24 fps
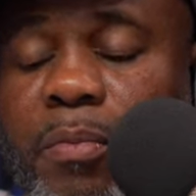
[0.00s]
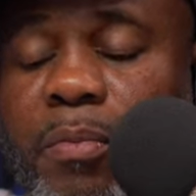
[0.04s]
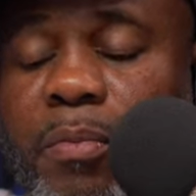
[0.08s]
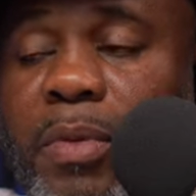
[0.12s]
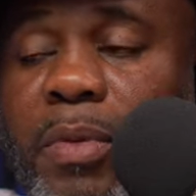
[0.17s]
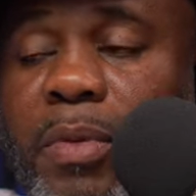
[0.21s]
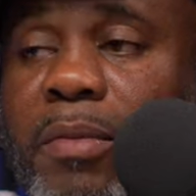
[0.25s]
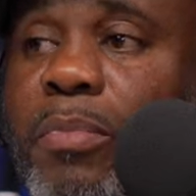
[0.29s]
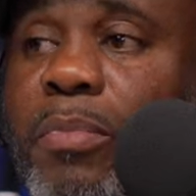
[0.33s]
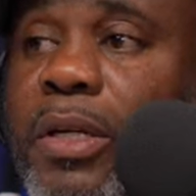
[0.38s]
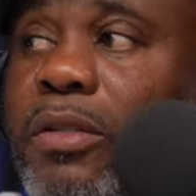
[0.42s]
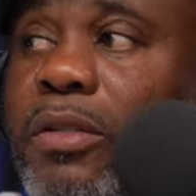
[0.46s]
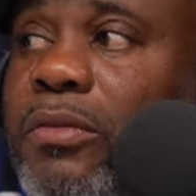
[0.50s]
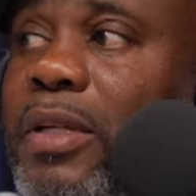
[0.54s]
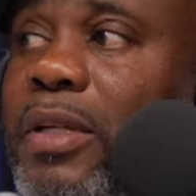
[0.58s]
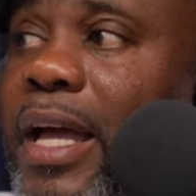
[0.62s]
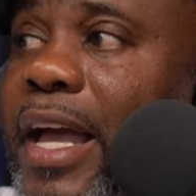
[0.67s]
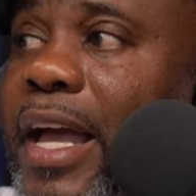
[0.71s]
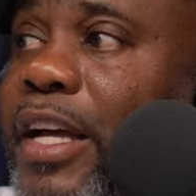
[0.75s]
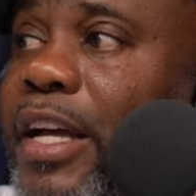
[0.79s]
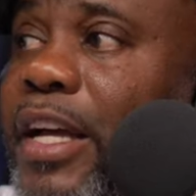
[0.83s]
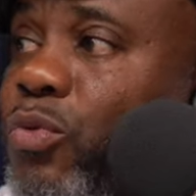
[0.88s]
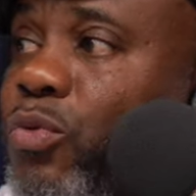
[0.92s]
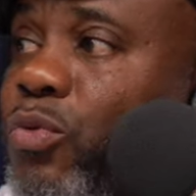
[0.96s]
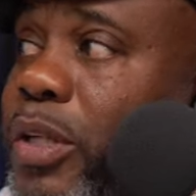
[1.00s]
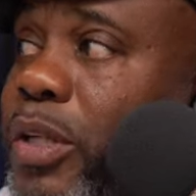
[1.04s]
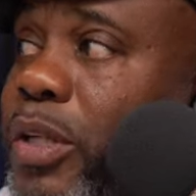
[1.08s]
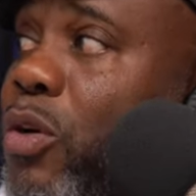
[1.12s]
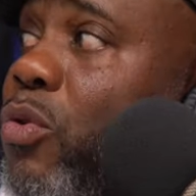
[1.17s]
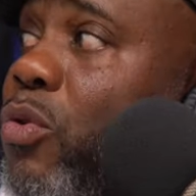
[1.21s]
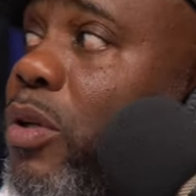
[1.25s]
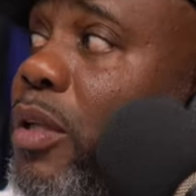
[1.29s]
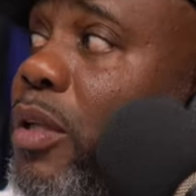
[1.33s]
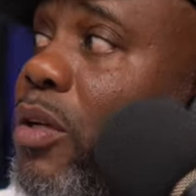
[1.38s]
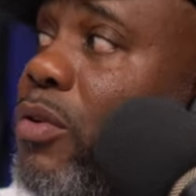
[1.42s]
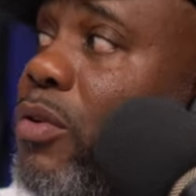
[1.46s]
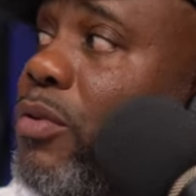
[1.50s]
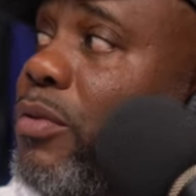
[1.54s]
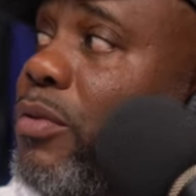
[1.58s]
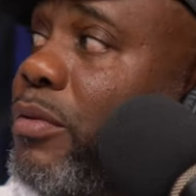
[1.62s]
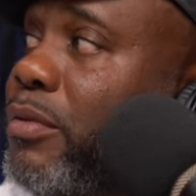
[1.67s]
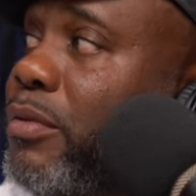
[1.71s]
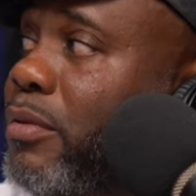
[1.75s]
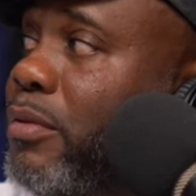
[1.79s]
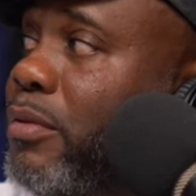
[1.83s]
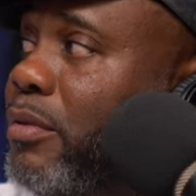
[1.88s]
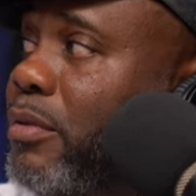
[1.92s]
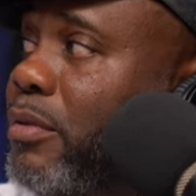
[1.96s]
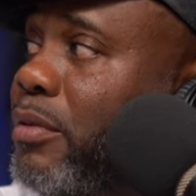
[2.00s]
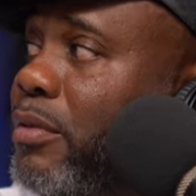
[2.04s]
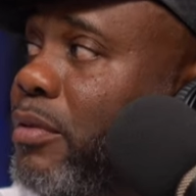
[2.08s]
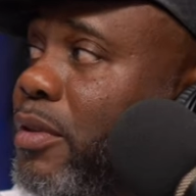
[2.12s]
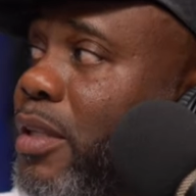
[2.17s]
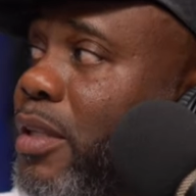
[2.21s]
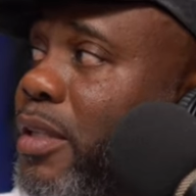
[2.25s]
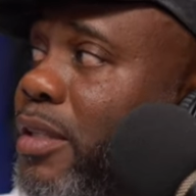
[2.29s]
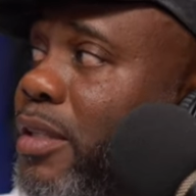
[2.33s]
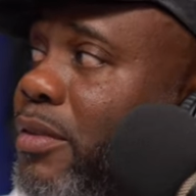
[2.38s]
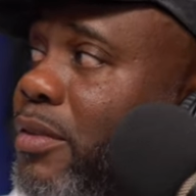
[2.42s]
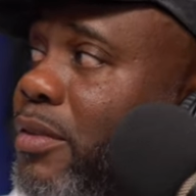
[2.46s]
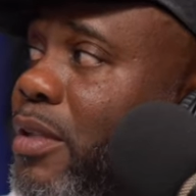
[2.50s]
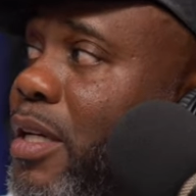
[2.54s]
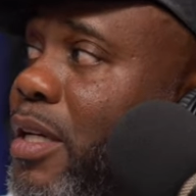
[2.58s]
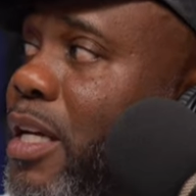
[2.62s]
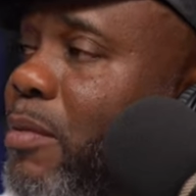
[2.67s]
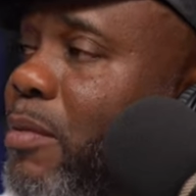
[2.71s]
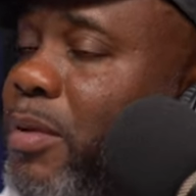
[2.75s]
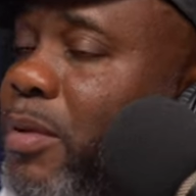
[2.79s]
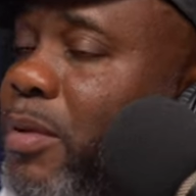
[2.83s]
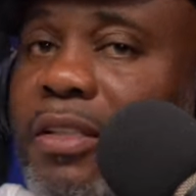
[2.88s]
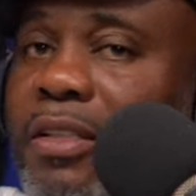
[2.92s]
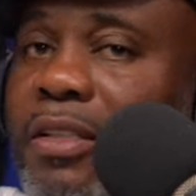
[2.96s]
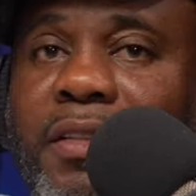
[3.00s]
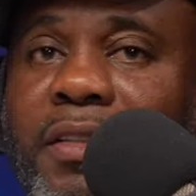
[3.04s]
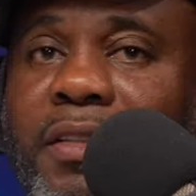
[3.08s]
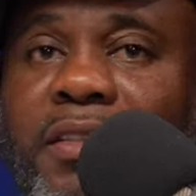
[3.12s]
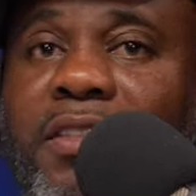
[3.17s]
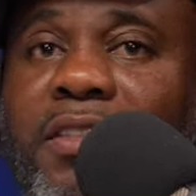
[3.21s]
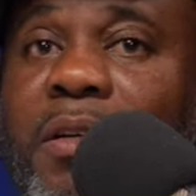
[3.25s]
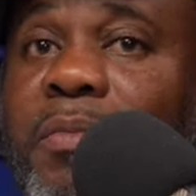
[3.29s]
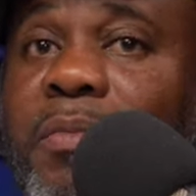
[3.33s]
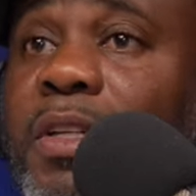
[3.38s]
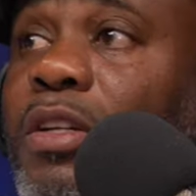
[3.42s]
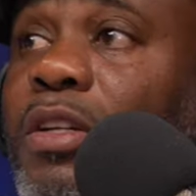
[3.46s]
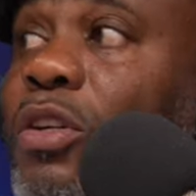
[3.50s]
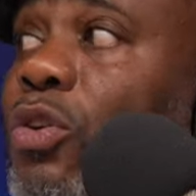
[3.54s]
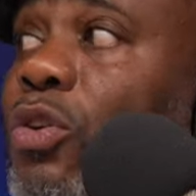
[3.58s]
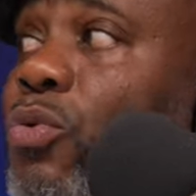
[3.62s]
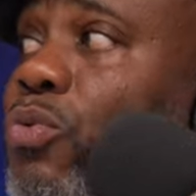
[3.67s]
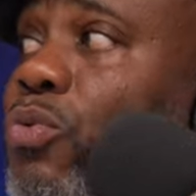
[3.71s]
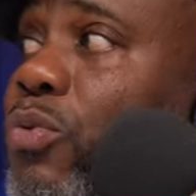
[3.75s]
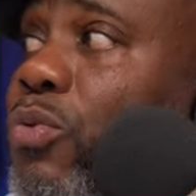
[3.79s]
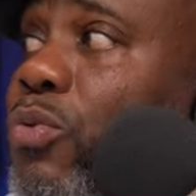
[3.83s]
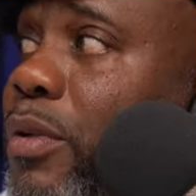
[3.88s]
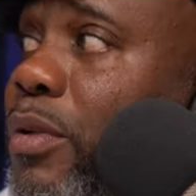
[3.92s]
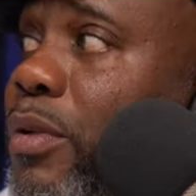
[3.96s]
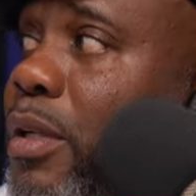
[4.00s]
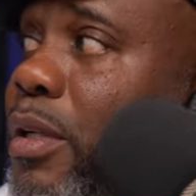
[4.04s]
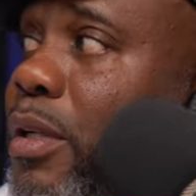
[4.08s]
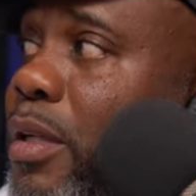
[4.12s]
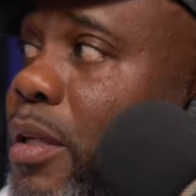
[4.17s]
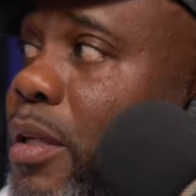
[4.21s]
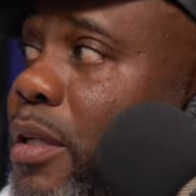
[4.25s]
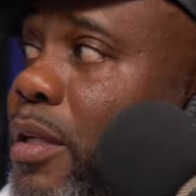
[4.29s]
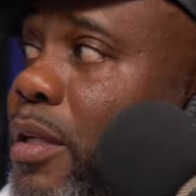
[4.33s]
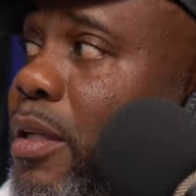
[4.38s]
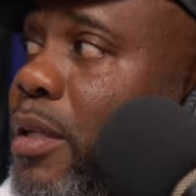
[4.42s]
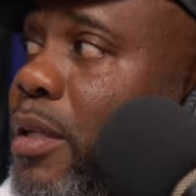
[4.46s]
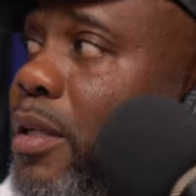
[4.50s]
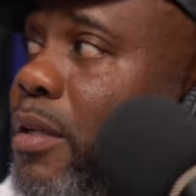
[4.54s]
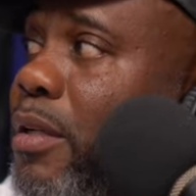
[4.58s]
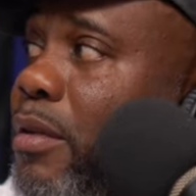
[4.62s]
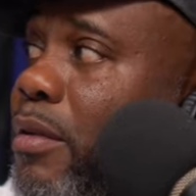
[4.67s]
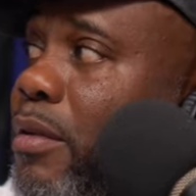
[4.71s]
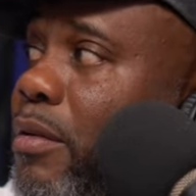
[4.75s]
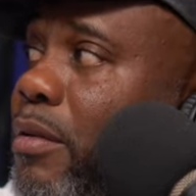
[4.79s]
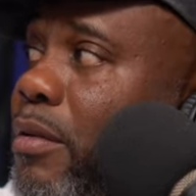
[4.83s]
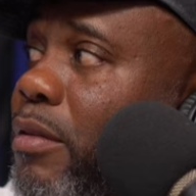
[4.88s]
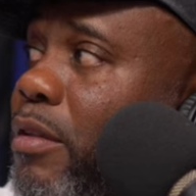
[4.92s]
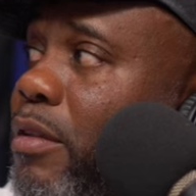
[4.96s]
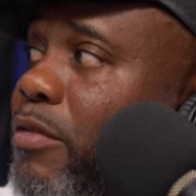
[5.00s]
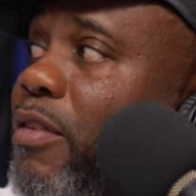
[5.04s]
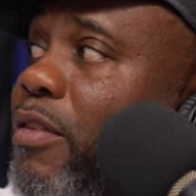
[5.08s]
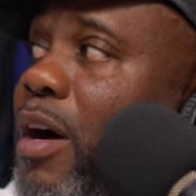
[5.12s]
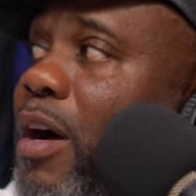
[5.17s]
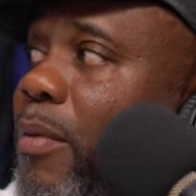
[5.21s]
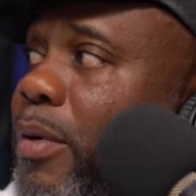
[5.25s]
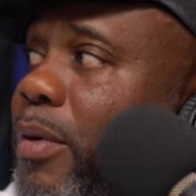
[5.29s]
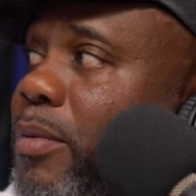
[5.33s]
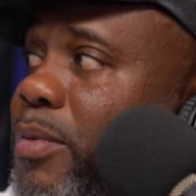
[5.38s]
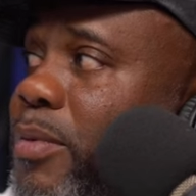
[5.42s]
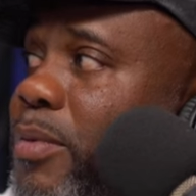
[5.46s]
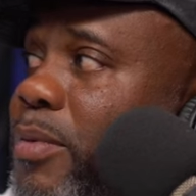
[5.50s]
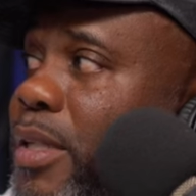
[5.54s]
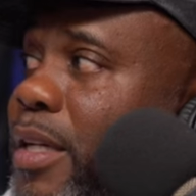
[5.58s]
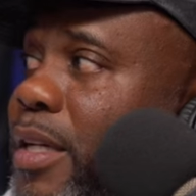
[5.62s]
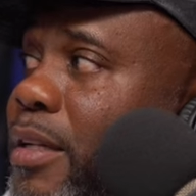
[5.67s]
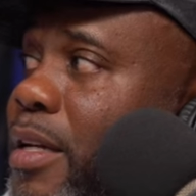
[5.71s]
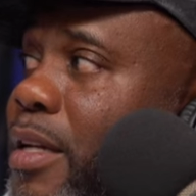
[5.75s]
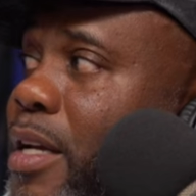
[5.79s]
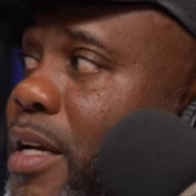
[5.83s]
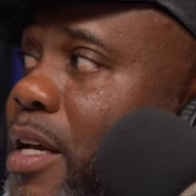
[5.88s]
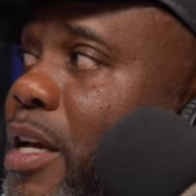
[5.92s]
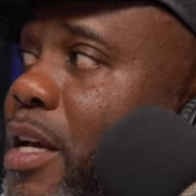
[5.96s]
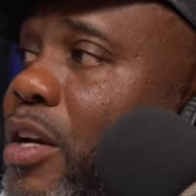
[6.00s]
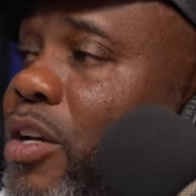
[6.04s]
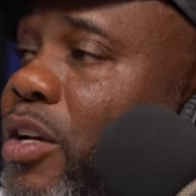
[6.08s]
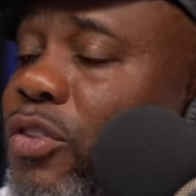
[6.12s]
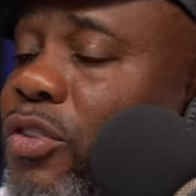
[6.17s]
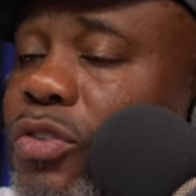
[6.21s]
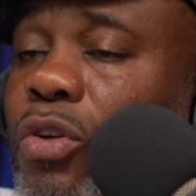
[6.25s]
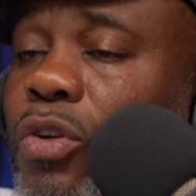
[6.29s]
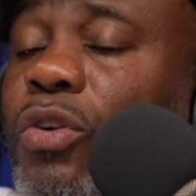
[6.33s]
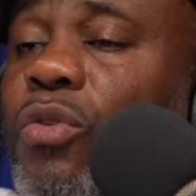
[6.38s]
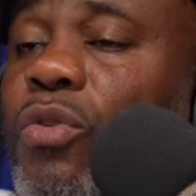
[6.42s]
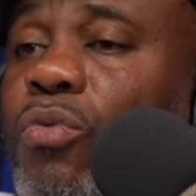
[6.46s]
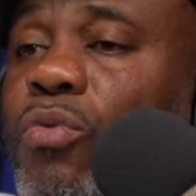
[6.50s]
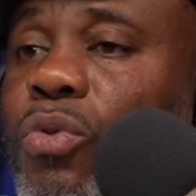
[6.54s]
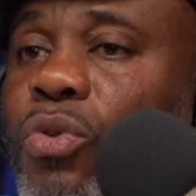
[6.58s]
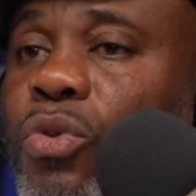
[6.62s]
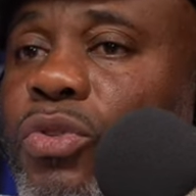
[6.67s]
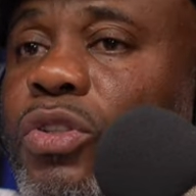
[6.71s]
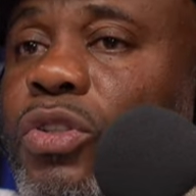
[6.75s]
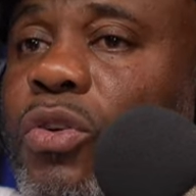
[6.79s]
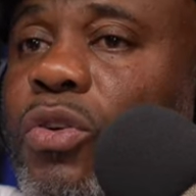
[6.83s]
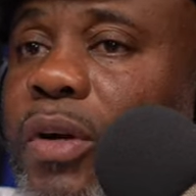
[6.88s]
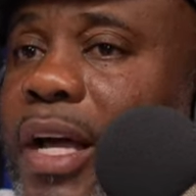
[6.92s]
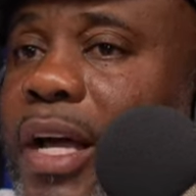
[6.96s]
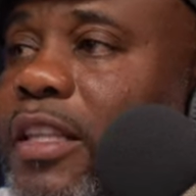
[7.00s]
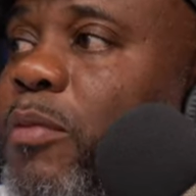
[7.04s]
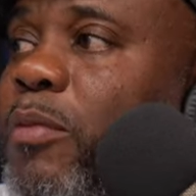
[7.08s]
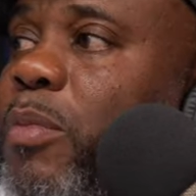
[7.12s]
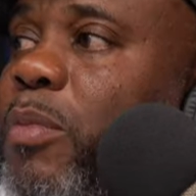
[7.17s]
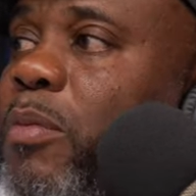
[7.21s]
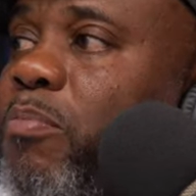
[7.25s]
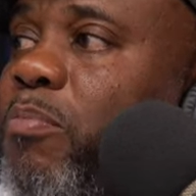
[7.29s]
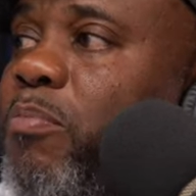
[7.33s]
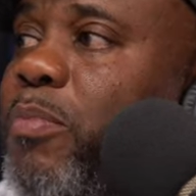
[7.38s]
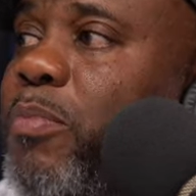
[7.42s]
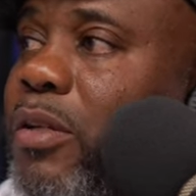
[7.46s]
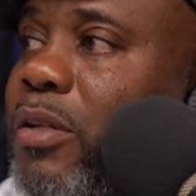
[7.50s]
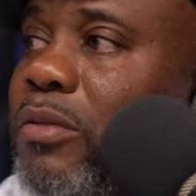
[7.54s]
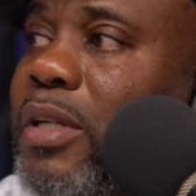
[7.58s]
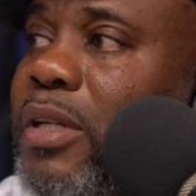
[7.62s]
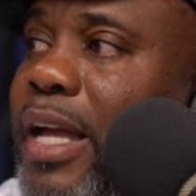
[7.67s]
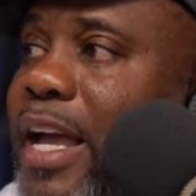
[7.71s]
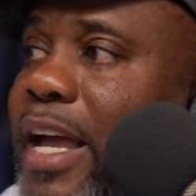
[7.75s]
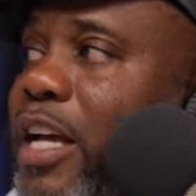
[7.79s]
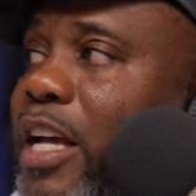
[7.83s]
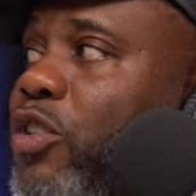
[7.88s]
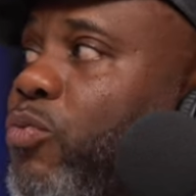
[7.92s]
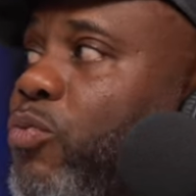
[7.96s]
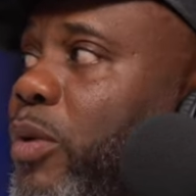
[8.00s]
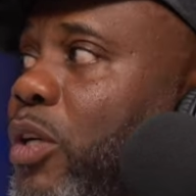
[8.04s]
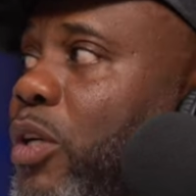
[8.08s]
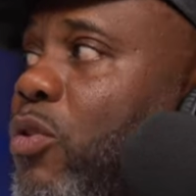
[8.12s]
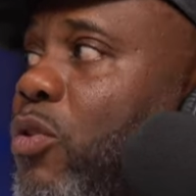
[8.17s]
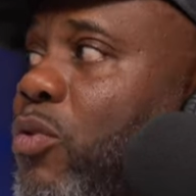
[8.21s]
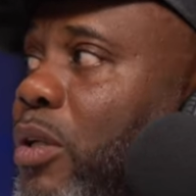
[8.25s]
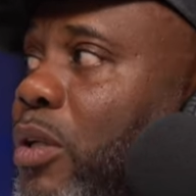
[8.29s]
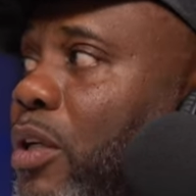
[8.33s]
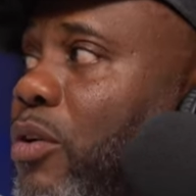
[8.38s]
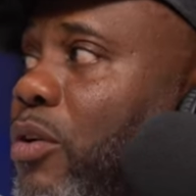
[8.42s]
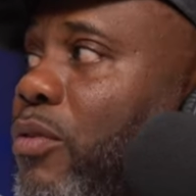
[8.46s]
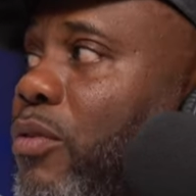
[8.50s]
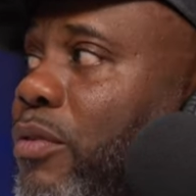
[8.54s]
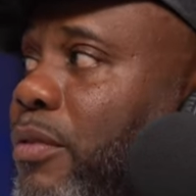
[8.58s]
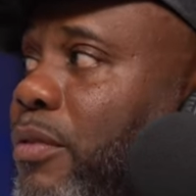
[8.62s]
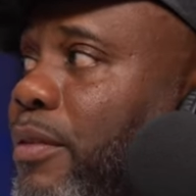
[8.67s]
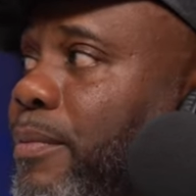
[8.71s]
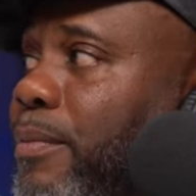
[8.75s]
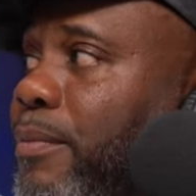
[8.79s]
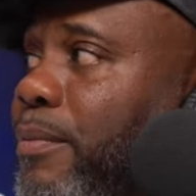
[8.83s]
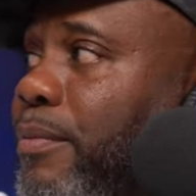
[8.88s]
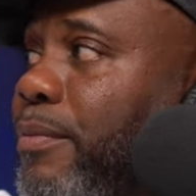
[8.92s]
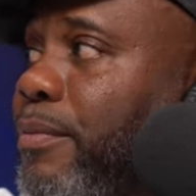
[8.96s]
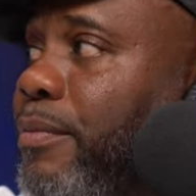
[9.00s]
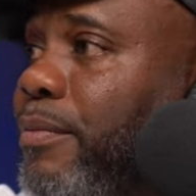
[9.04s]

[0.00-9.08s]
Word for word: to have to be built as we go along to this because this is something new. You follow what I'm saying? So the rules are going to have to be built as we go along.